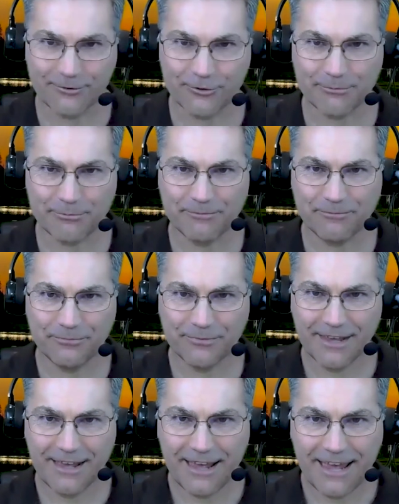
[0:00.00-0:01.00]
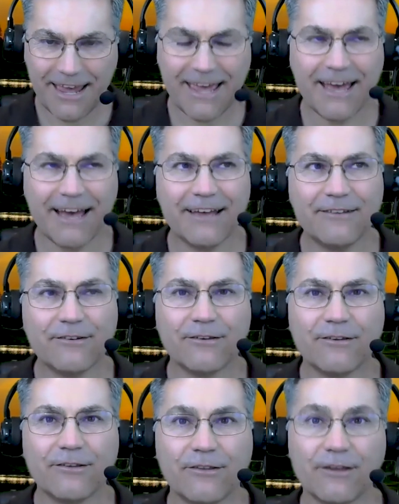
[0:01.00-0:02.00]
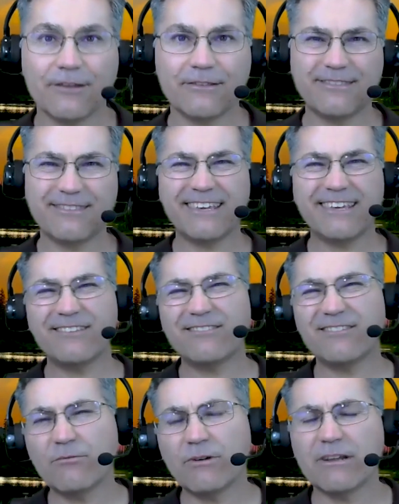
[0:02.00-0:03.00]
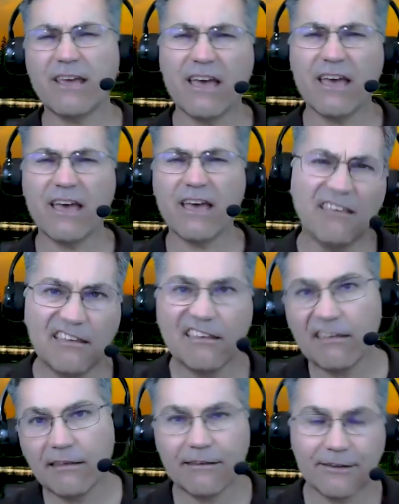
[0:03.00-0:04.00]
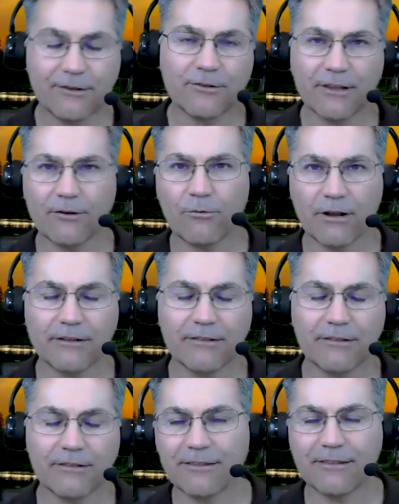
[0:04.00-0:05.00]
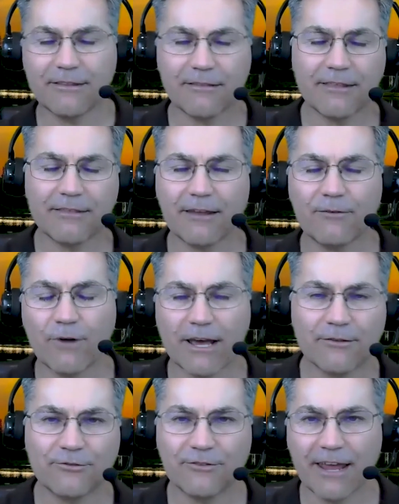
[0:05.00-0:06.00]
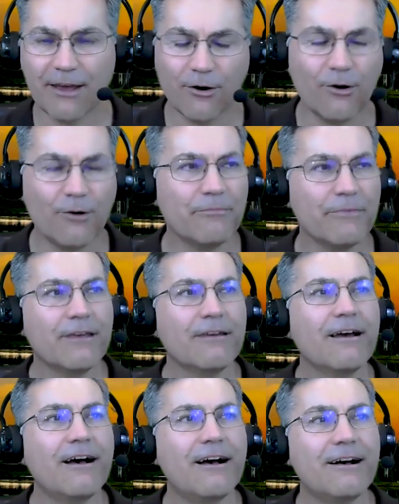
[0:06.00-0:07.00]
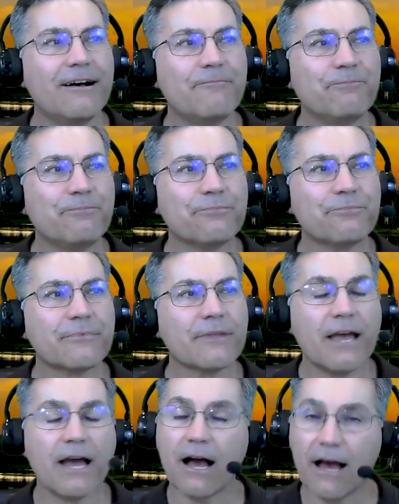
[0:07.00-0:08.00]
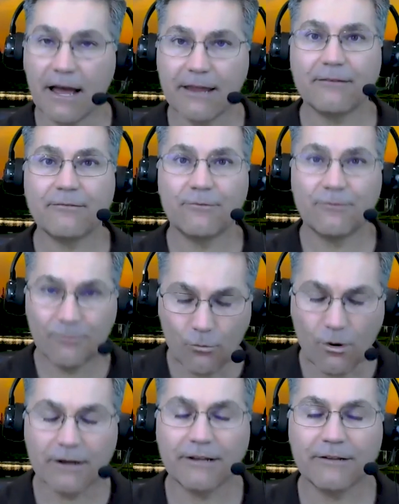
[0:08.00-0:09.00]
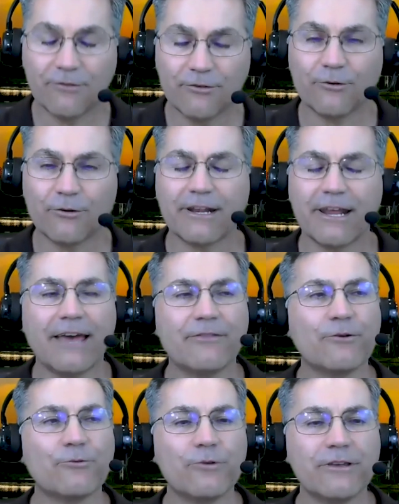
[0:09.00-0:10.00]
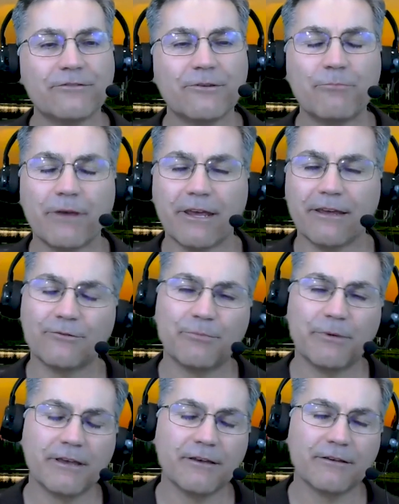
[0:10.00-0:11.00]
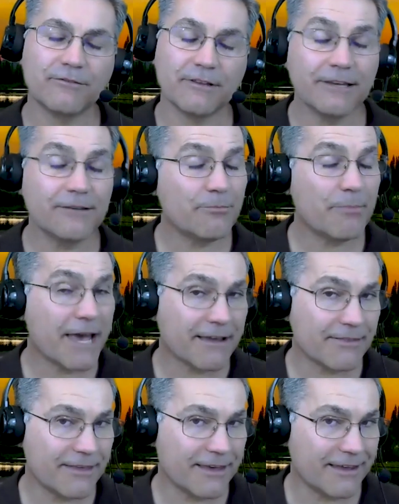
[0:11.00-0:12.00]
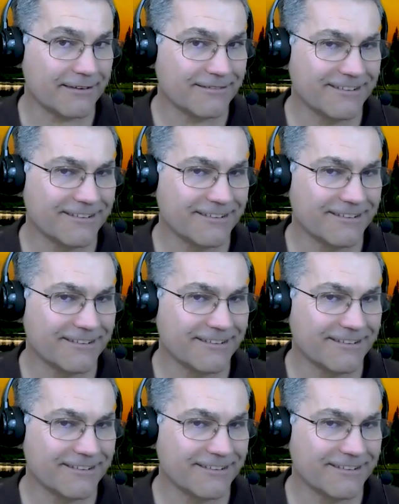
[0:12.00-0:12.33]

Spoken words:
trip. And kids, they went, yeah, they don't want to, they'd rather stay home. Um, I wanted to do it. And the reason being is because, at least back then,